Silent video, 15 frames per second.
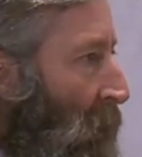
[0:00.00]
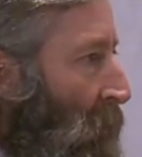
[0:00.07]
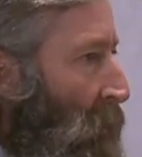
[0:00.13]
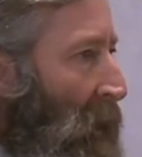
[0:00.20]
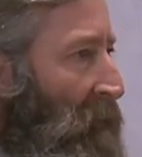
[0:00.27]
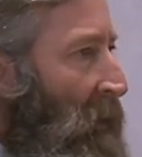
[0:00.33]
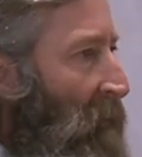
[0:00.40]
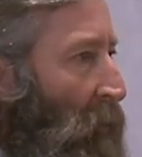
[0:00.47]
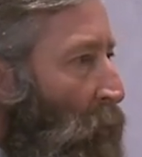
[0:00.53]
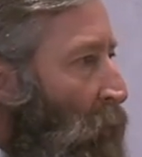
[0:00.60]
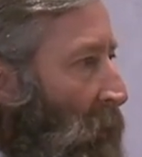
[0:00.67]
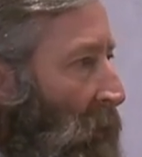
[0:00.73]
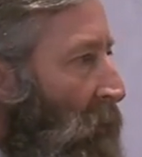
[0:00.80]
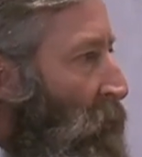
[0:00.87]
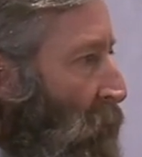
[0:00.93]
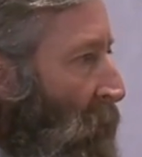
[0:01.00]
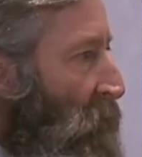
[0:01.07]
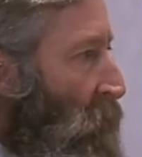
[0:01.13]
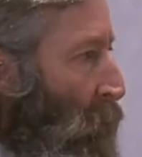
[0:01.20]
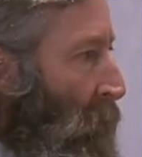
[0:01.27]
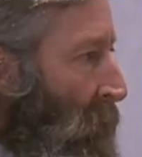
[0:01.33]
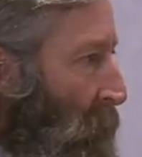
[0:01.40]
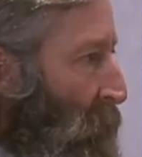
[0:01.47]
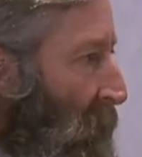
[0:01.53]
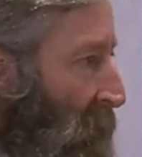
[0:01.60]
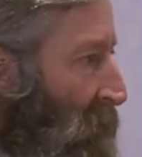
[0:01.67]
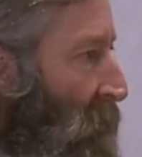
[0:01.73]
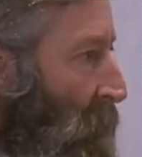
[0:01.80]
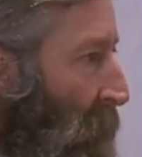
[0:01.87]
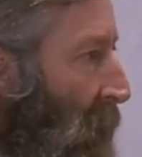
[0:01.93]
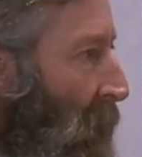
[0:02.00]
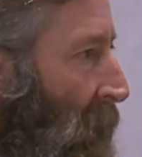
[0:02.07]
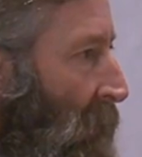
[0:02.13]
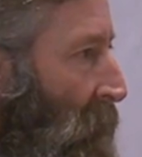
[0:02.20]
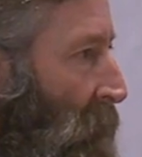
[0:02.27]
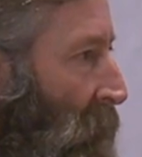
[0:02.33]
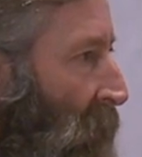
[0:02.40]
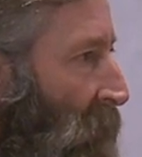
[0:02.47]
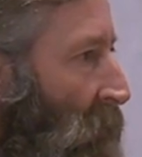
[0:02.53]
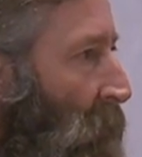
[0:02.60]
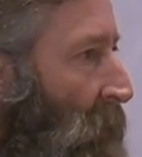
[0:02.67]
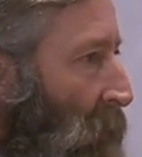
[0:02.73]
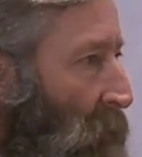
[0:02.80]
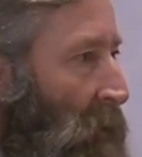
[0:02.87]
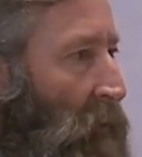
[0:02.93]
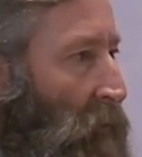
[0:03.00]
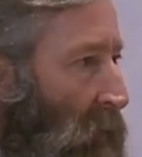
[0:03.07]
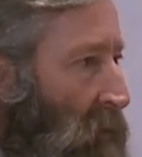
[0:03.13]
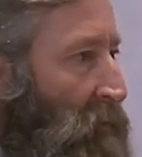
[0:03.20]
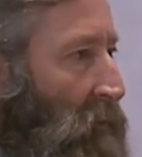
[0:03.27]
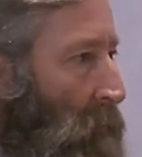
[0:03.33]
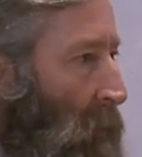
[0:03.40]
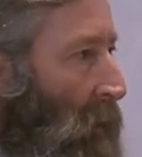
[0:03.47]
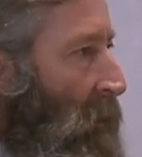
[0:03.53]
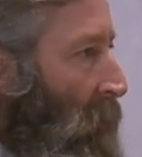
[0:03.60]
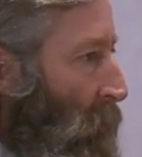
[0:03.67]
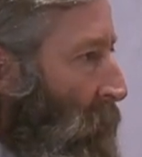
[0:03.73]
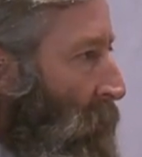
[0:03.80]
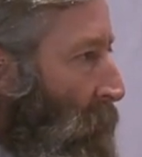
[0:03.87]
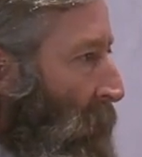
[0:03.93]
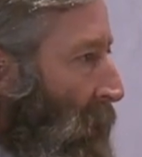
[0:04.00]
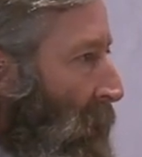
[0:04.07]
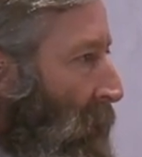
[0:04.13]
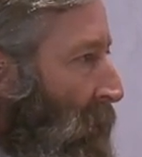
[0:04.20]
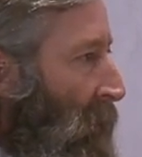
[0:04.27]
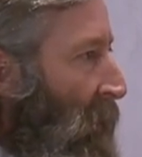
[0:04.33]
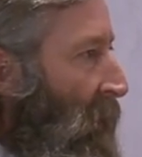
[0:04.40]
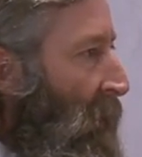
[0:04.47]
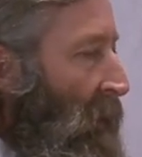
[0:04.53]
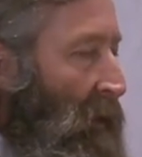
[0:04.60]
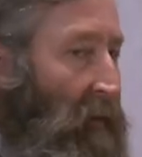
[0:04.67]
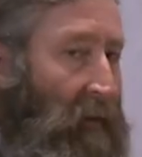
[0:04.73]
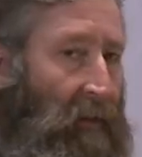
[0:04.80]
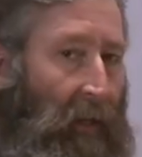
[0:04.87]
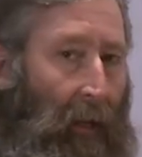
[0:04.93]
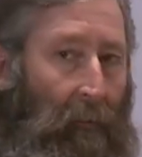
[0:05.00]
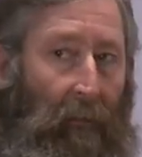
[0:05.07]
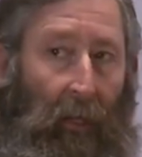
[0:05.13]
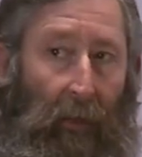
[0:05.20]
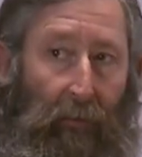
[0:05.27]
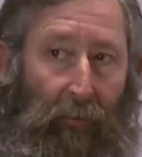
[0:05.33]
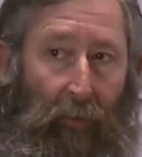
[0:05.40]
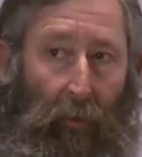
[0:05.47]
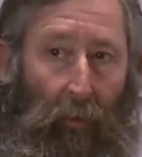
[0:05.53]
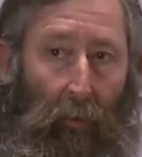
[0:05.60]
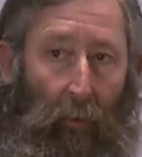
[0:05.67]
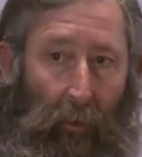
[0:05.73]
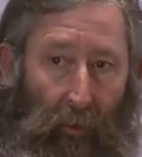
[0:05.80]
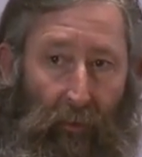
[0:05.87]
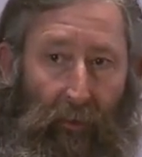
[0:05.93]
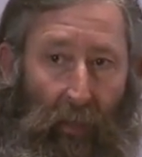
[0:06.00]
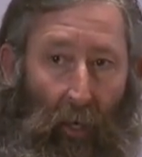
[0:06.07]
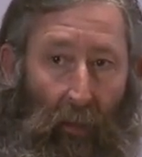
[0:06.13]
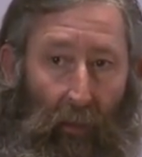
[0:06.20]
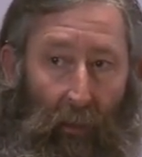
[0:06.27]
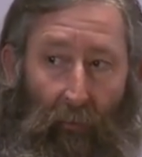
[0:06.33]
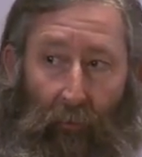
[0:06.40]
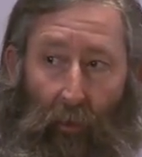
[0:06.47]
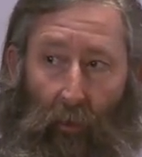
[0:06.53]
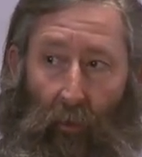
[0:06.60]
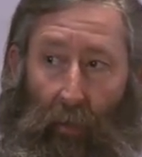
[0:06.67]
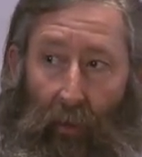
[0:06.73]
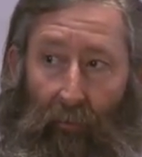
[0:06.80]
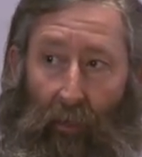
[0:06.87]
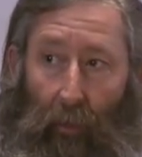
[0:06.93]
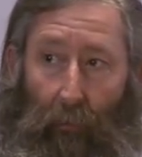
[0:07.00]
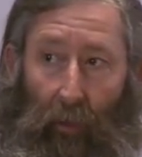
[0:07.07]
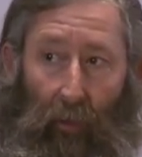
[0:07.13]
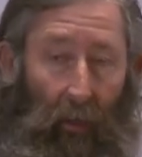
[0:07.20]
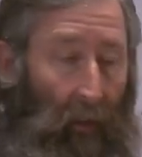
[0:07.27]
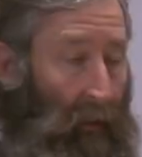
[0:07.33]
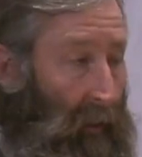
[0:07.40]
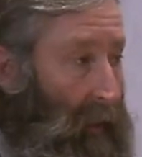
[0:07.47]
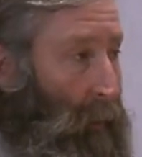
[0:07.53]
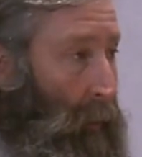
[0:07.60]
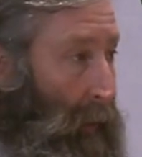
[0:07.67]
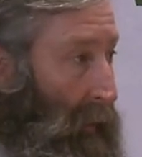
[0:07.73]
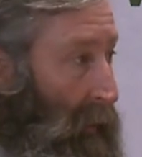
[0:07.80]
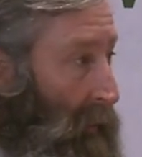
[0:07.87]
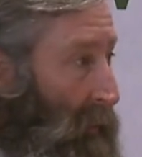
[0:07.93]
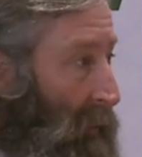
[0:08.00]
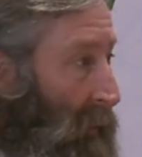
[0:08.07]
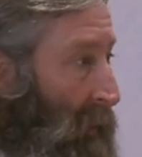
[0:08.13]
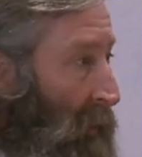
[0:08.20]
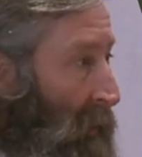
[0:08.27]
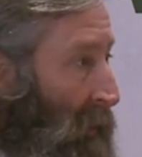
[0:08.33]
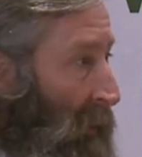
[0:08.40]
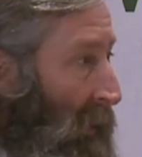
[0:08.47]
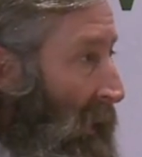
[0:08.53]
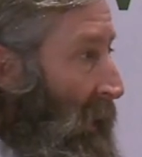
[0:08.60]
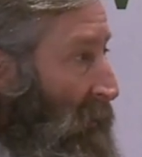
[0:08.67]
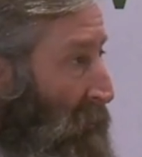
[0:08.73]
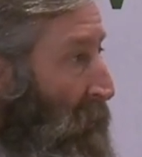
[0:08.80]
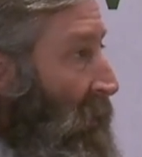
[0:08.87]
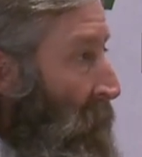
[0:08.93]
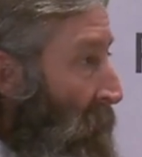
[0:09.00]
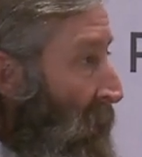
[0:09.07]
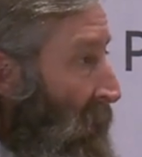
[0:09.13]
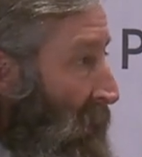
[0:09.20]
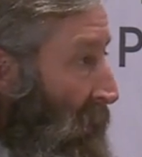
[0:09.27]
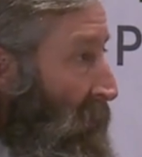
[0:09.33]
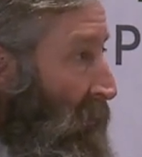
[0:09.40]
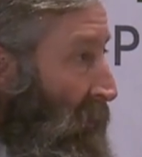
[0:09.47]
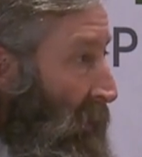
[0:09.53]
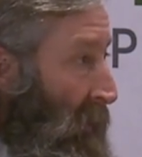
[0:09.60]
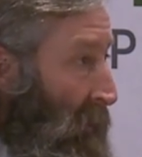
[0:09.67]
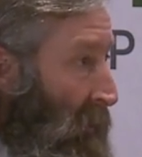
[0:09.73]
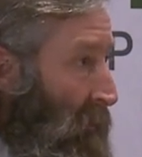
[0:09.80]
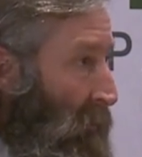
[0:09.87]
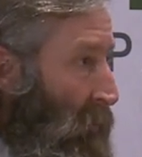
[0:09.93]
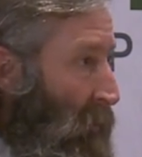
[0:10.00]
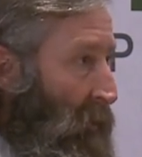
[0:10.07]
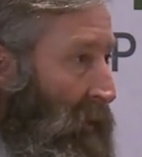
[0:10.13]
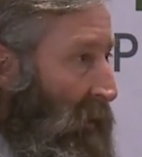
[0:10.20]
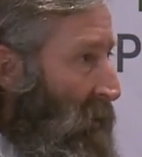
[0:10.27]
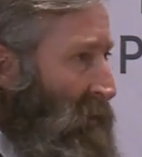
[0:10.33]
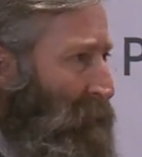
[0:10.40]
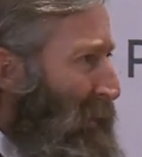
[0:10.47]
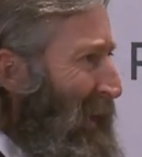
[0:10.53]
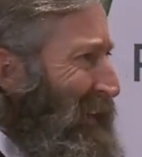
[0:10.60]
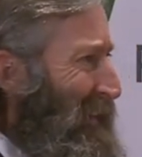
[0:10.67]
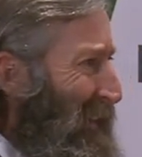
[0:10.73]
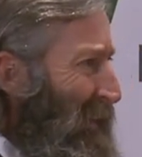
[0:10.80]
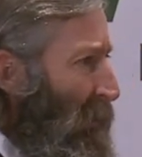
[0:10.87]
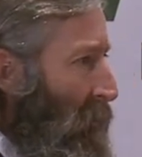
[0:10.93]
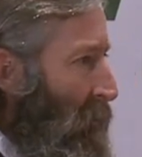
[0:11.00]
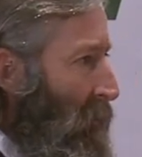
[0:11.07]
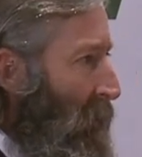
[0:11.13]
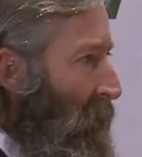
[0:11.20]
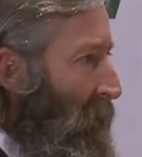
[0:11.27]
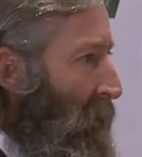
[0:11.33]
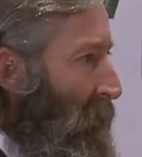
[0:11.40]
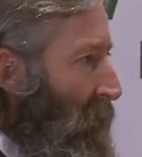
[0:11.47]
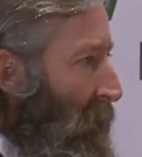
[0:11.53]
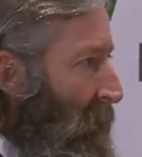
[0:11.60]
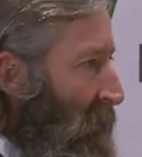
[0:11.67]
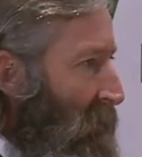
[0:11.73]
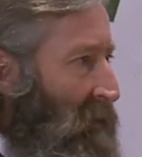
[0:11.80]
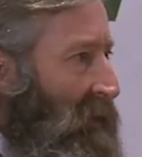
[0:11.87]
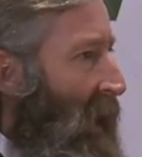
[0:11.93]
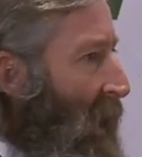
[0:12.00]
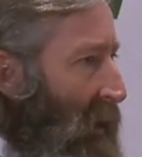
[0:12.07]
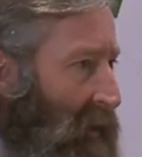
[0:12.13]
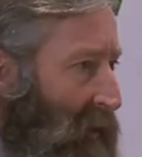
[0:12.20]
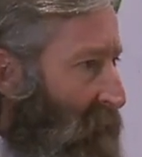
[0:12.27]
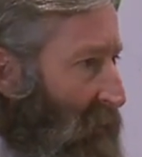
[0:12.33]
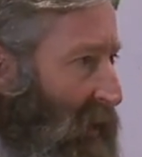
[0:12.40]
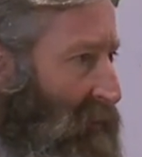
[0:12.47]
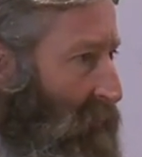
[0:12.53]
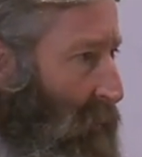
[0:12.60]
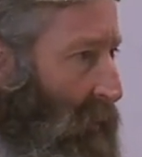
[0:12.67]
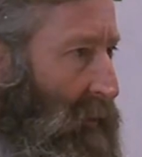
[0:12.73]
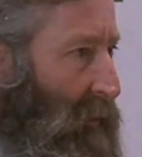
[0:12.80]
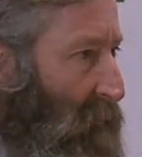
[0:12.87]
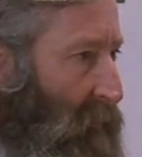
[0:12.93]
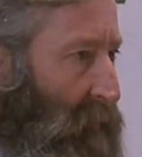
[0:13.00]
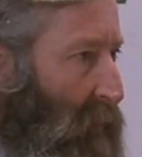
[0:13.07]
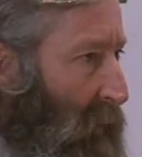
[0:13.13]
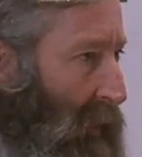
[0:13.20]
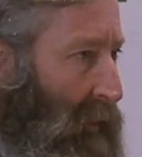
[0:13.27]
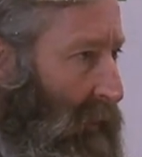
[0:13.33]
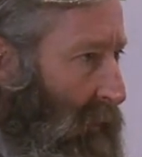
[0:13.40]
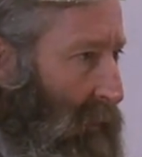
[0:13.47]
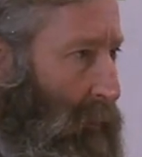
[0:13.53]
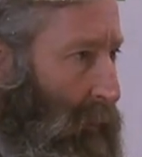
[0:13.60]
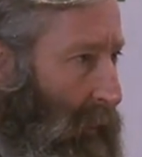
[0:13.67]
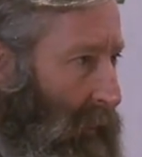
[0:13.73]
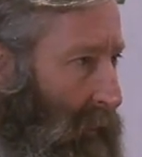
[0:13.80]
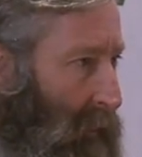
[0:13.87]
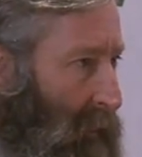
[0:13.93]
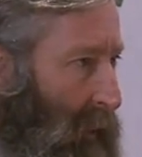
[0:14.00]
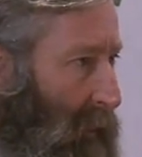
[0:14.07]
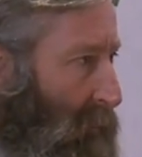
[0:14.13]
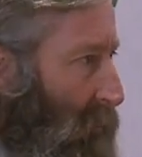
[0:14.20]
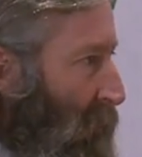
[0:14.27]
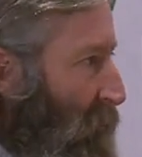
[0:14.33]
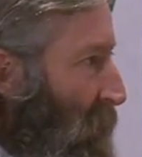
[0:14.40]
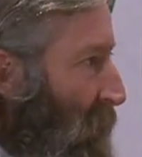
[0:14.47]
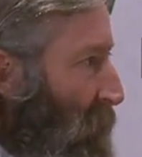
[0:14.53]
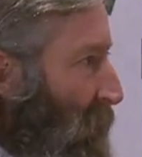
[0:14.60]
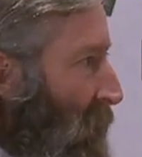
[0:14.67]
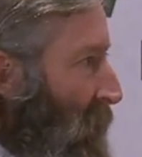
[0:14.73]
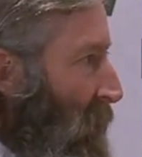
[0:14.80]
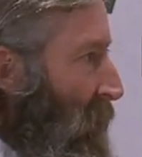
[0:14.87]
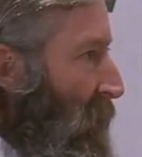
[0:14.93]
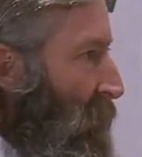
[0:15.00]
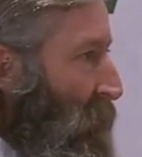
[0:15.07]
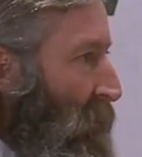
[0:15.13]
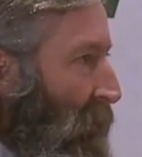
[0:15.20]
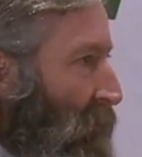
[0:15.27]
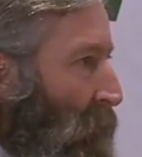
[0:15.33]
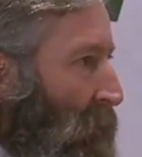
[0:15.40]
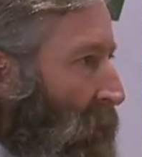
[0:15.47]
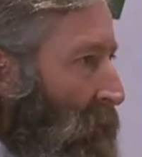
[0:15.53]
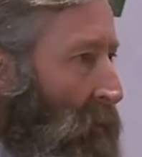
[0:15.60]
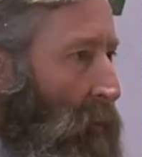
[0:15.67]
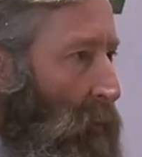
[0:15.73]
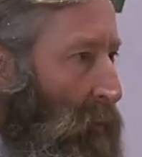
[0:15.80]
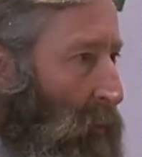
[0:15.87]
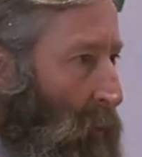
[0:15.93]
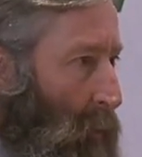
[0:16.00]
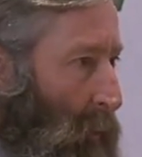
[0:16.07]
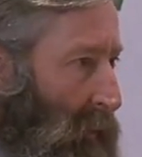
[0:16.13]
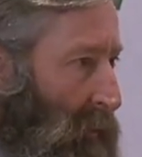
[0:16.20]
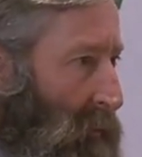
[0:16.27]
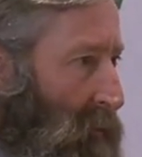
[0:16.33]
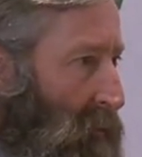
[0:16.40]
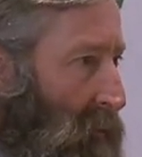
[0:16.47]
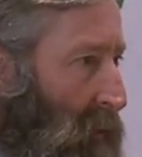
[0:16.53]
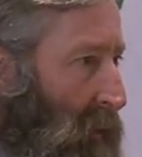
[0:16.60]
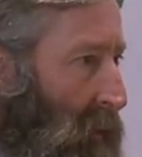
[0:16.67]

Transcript: you have to have a really trustworthy place to buy. You have to be able to trust the market when you're buying. And the same thing is true when you're selling. If you don't have the ability to liquidate and actually get money in your hand, well, then it's a bad deal. Like it's not an investment if you can't liquidate it. I don't know if anybody in here has ever bought gold coins.